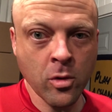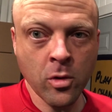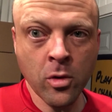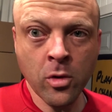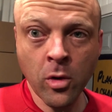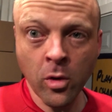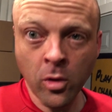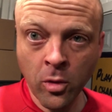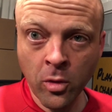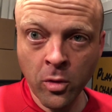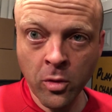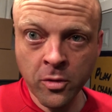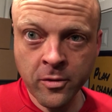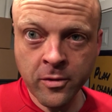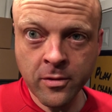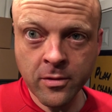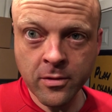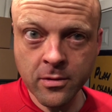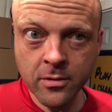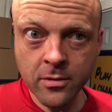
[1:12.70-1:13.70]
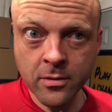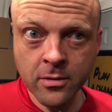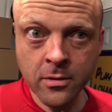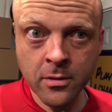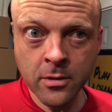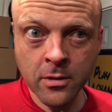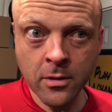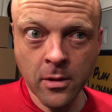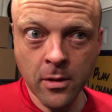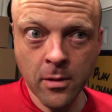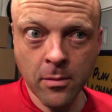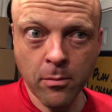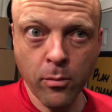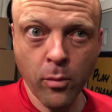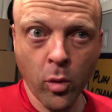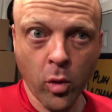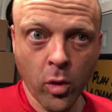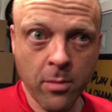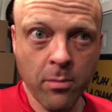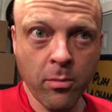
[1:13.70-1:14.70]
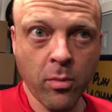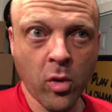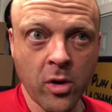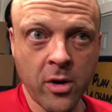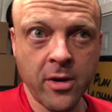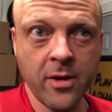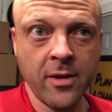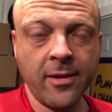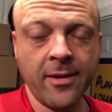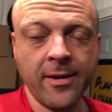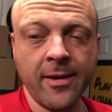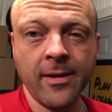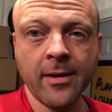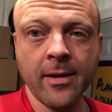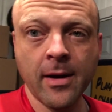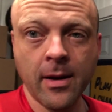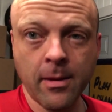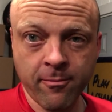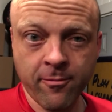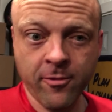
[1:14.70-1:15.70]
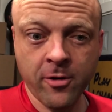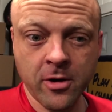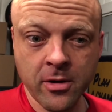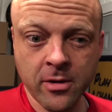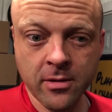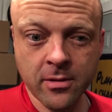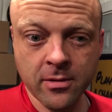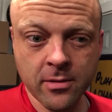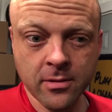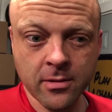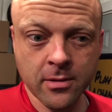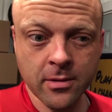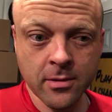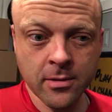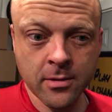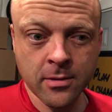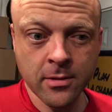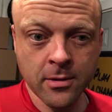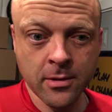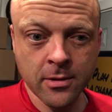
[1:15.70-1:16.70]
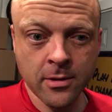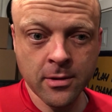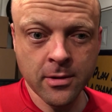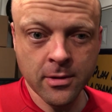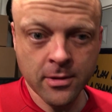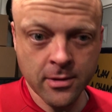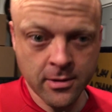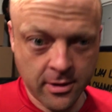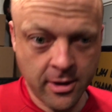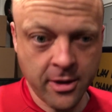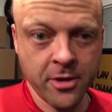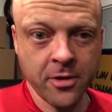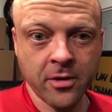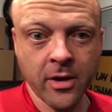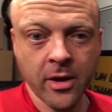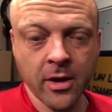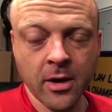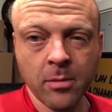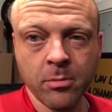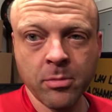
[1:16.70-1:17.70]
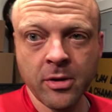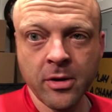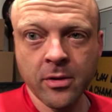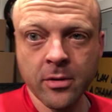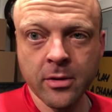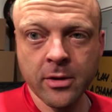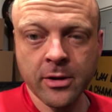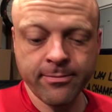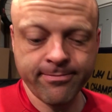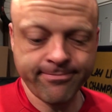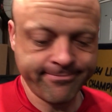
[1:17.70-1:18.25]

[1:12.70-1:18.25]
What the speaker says: Goals, more important than comfort, then you'll get up and do it.